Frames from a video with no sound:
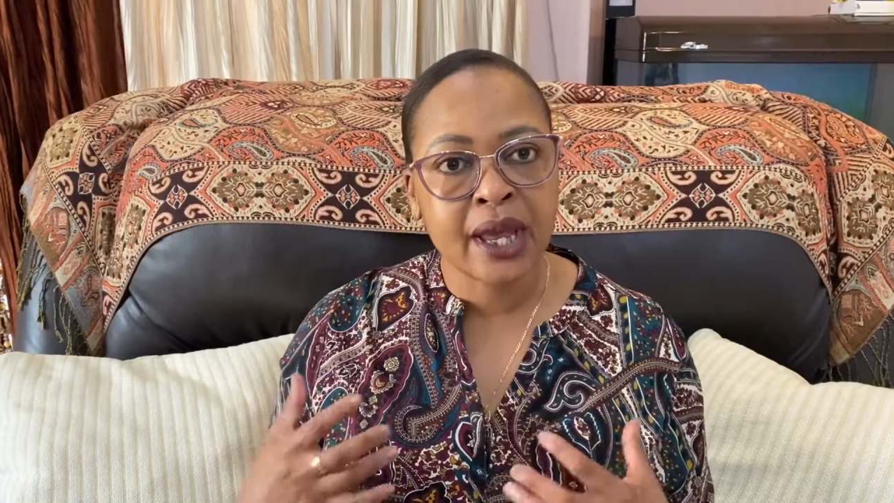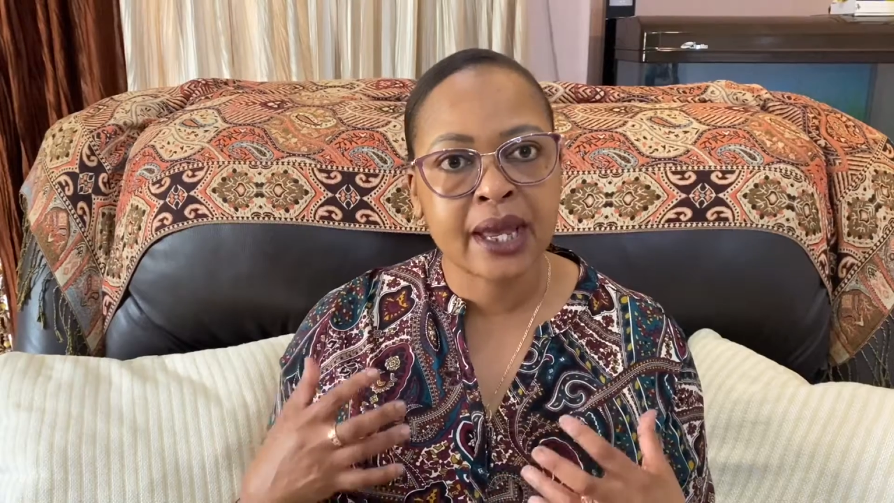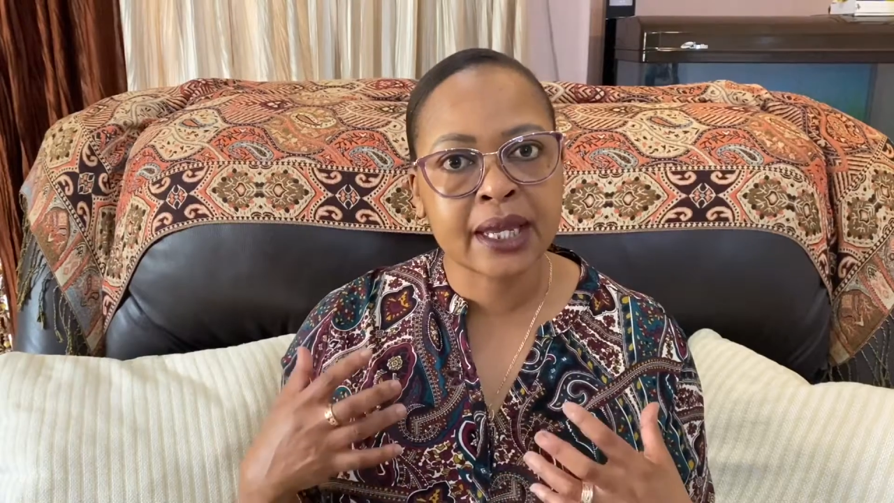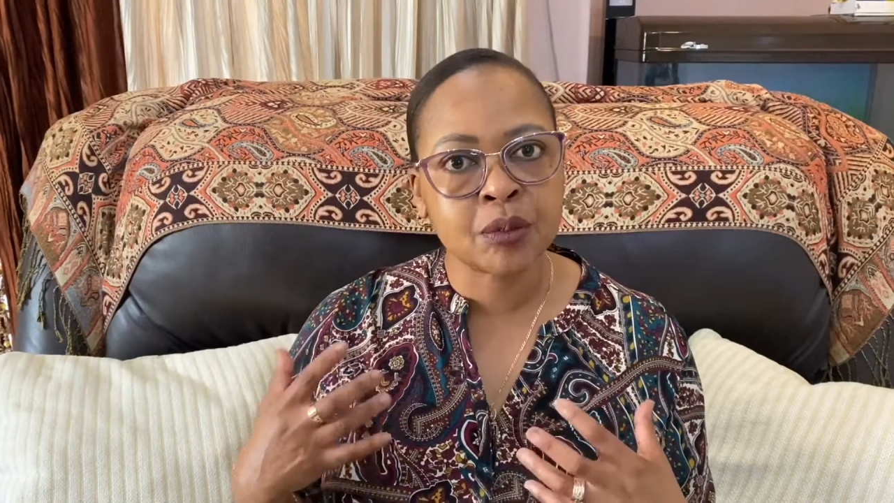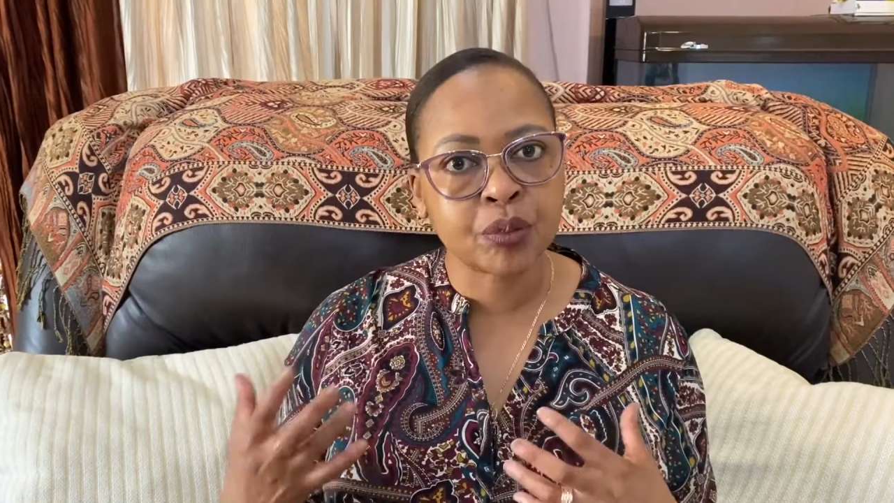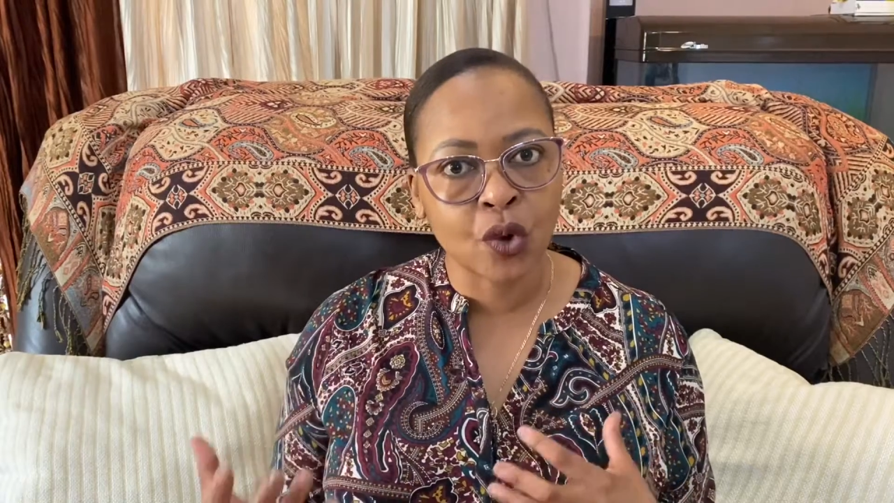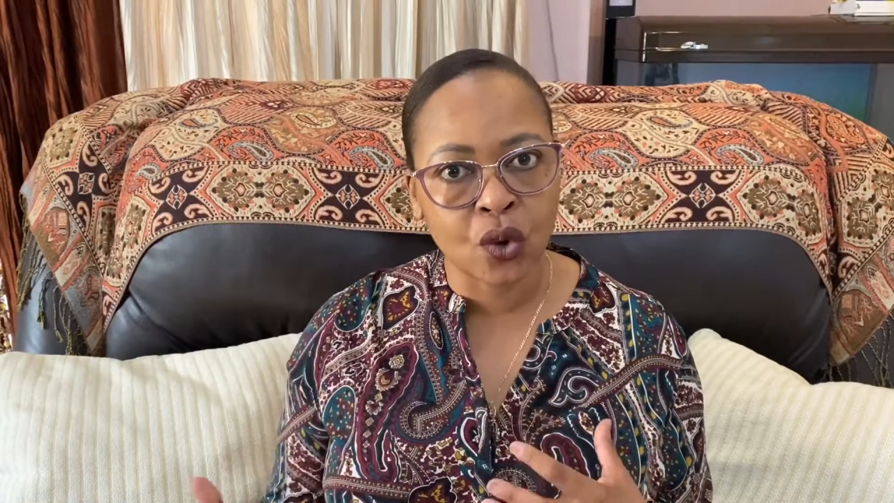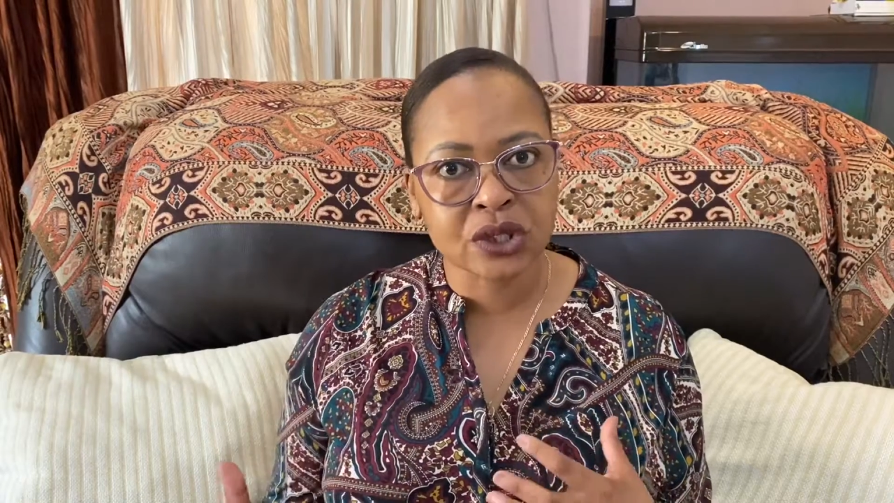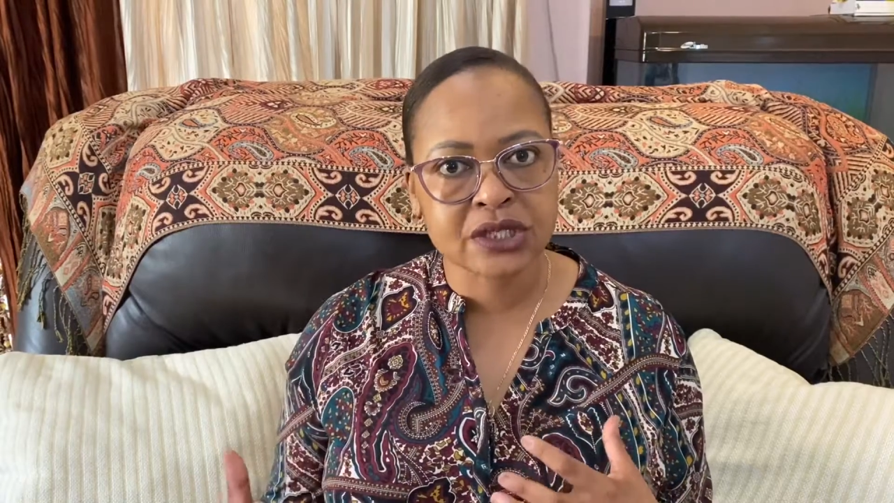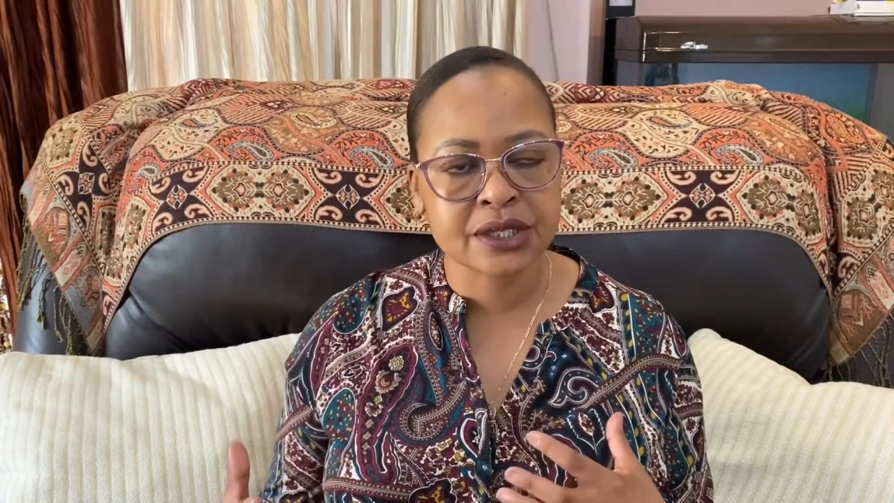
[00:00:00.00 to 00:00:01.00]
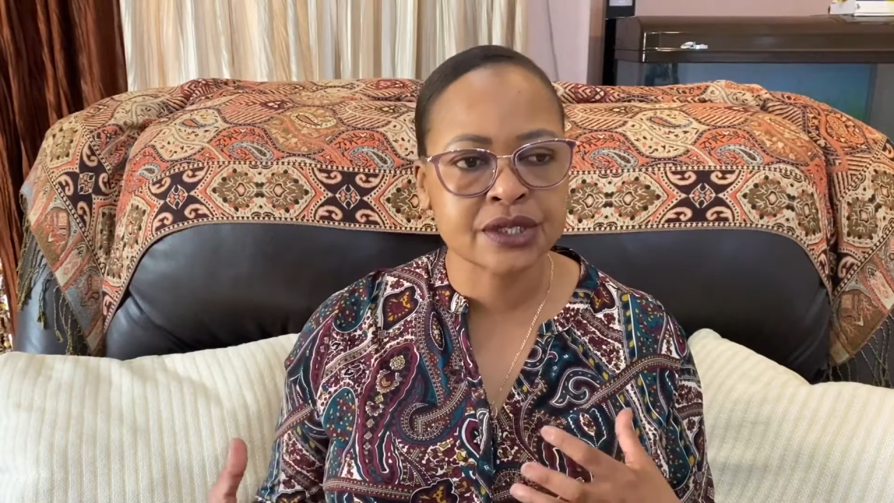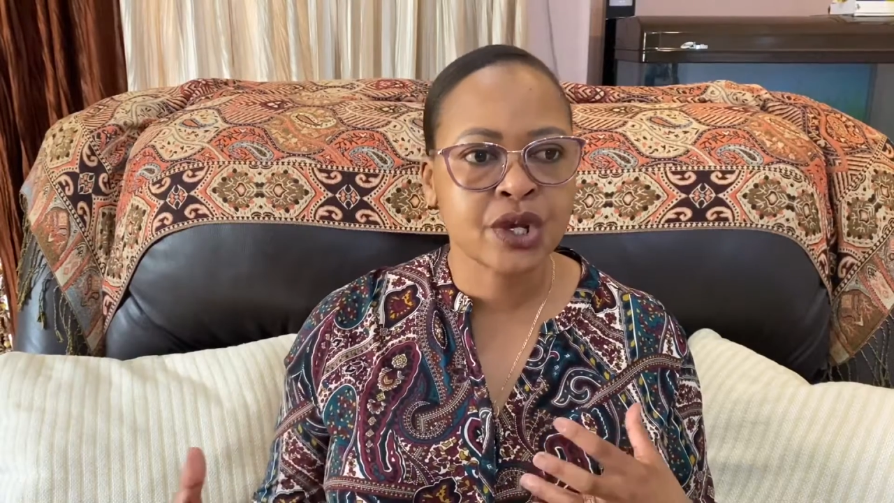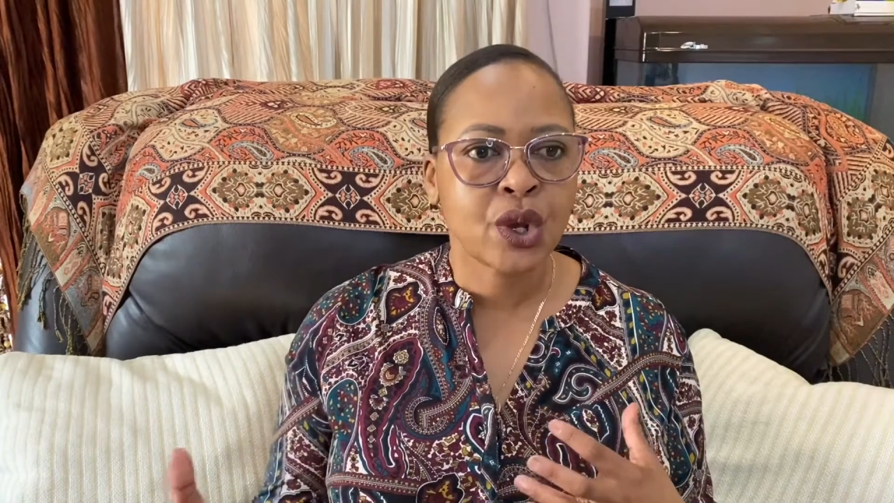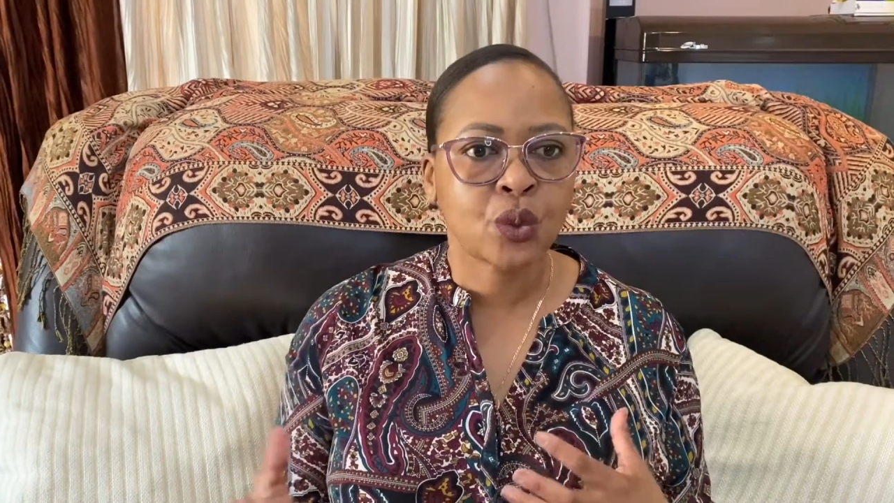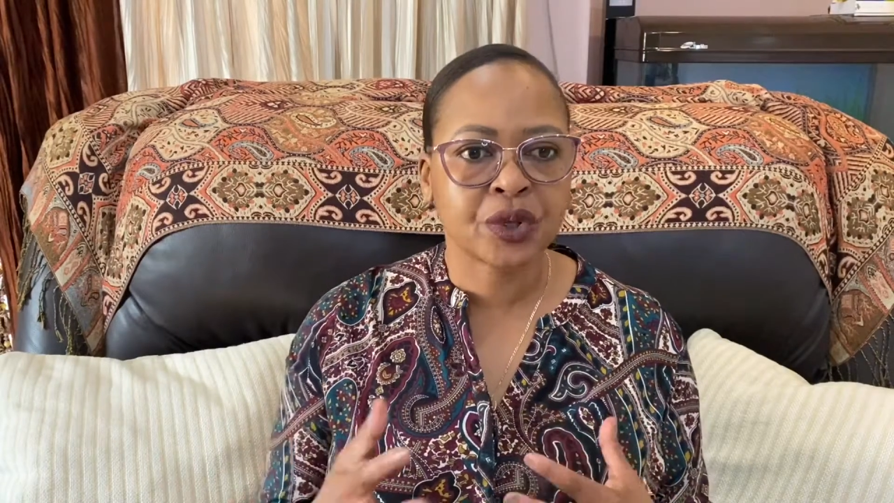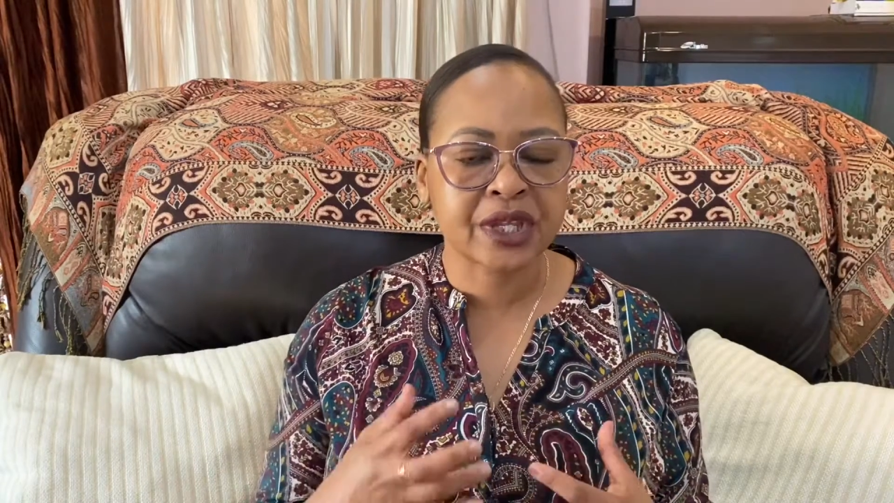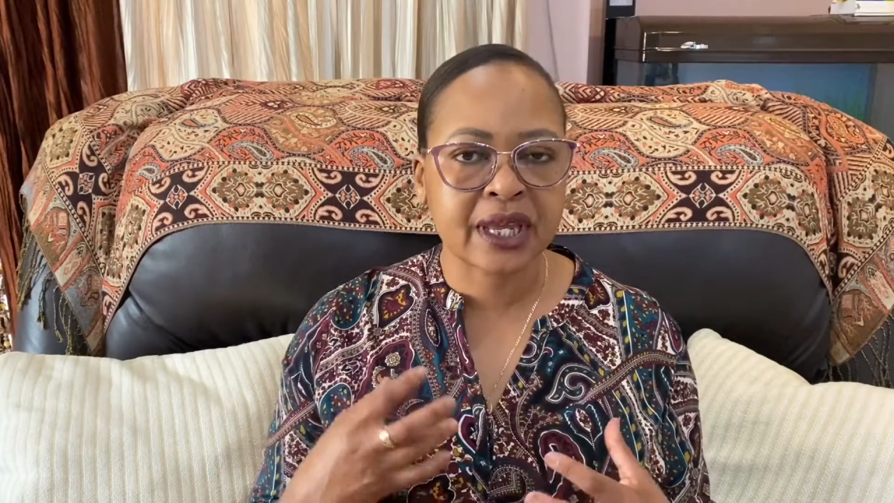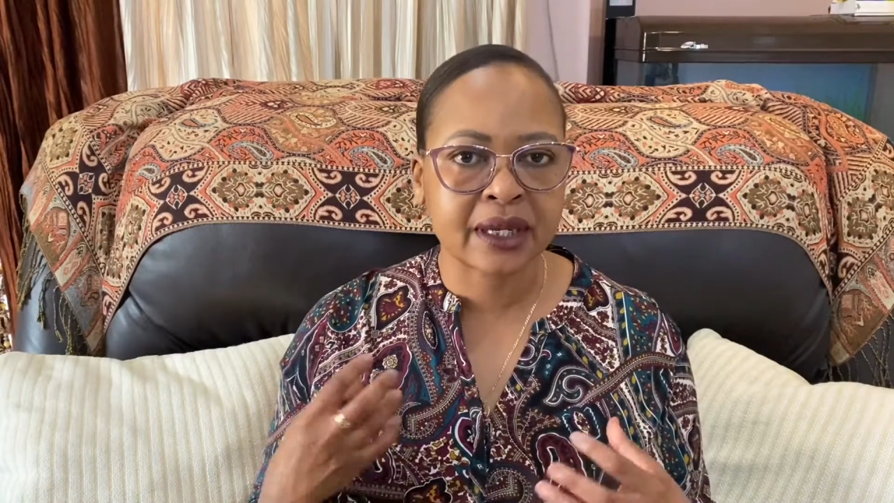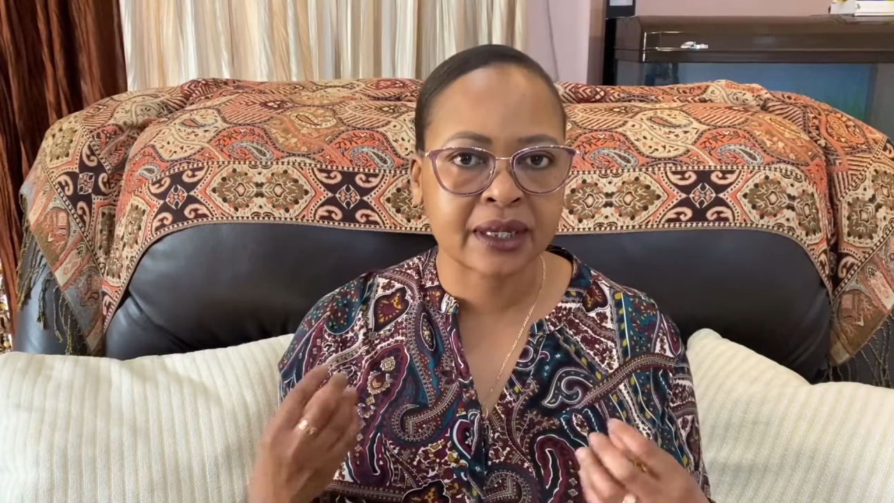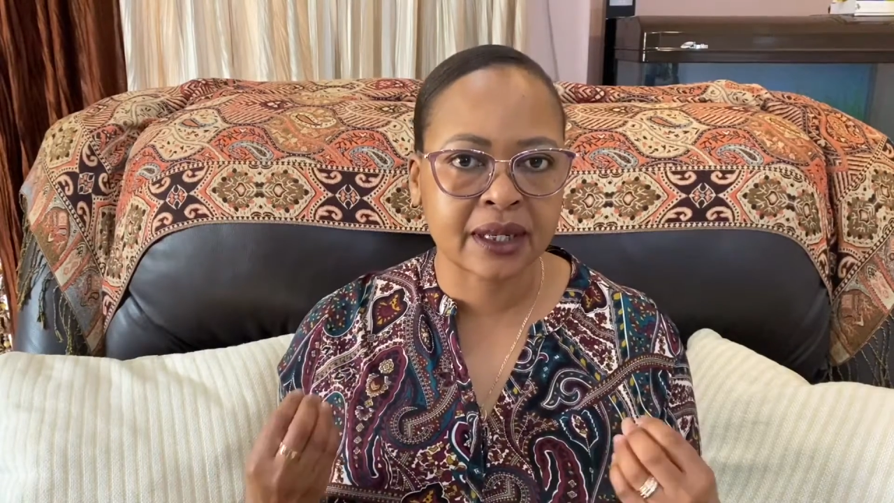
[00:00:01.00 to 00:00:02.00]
important within